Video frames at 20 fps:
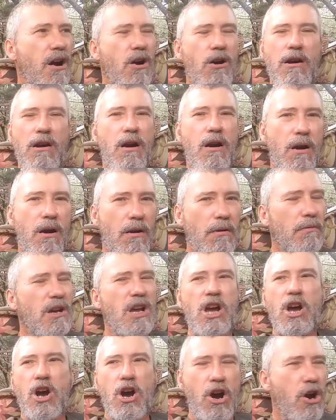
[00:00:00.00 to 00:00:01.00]
are, are,
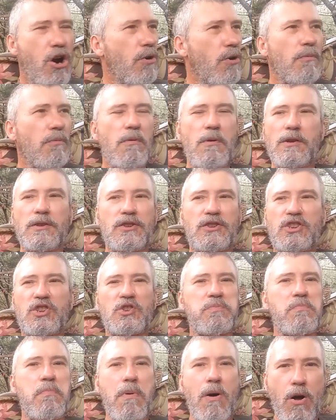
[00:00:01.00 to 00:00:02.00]
are
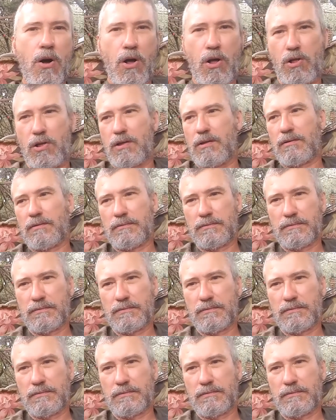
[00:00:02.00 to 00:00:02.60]
small.